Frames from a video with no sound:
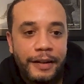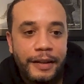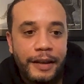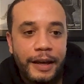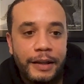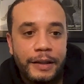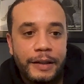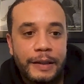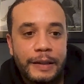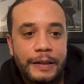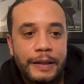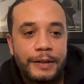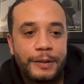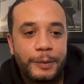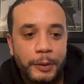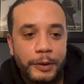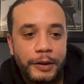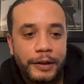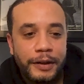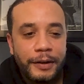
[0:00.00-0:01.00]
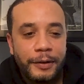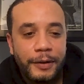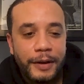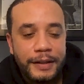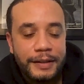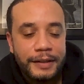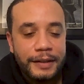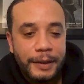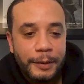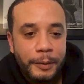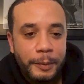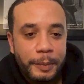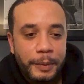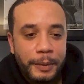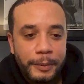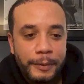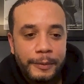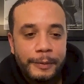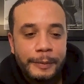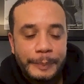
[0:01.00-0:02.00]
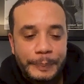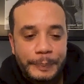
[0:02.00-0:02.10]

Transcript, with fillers: that that's really going to resonate with people.